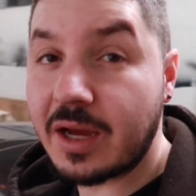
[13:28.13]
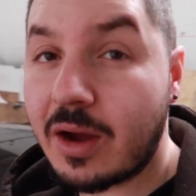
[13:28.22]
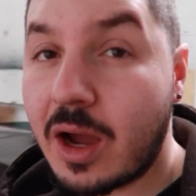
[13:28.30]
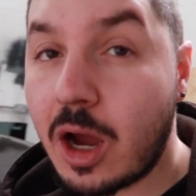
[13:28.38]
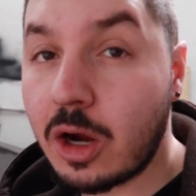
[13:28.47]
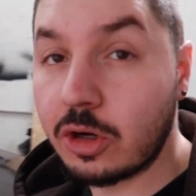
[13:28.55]

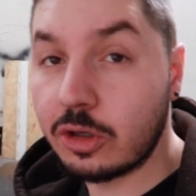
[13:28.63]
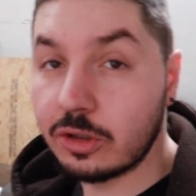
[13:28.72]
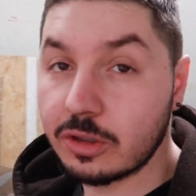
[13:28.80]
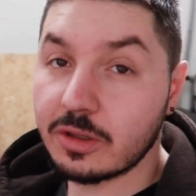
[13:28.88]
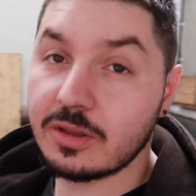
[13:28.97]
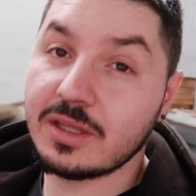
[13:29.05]
out how
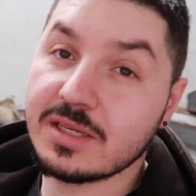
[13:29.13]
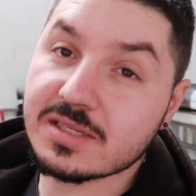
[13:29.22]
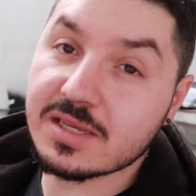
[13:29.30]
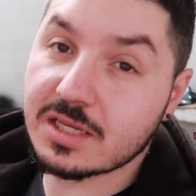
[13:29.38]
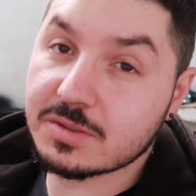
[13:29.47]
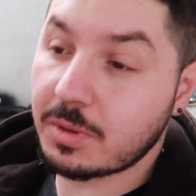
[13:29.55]
good
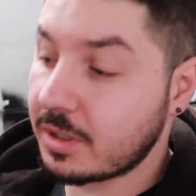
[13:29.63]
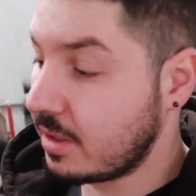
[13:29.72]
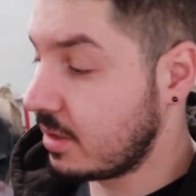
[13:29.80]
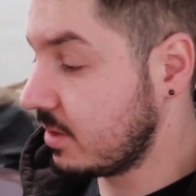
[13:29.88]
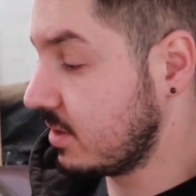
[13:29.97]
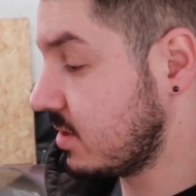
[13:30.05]
these
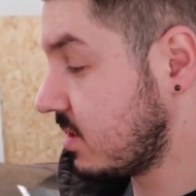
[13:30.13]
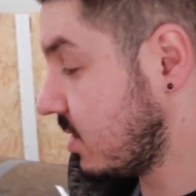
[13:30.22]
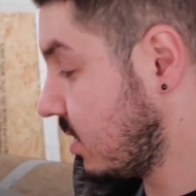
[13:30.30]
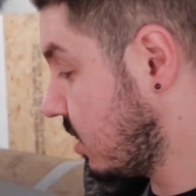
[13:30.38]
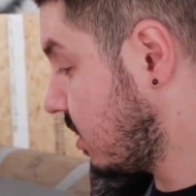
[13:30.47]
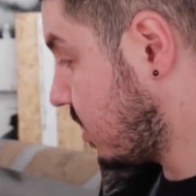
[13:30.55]
6x9s
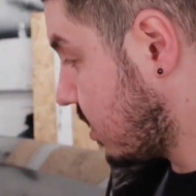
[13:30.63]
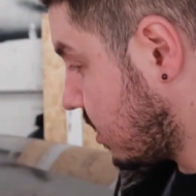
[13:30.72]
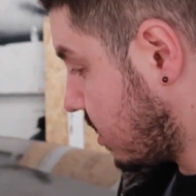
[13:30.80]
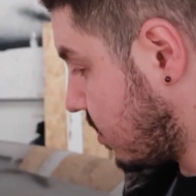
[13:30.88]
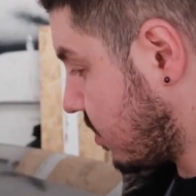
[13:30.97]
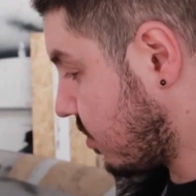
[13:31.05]

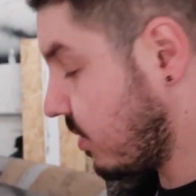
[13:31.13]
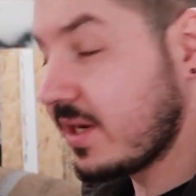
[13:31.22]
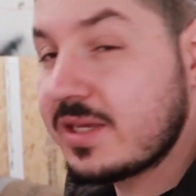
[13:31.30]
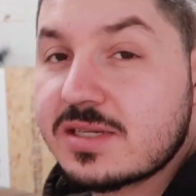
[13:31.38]
really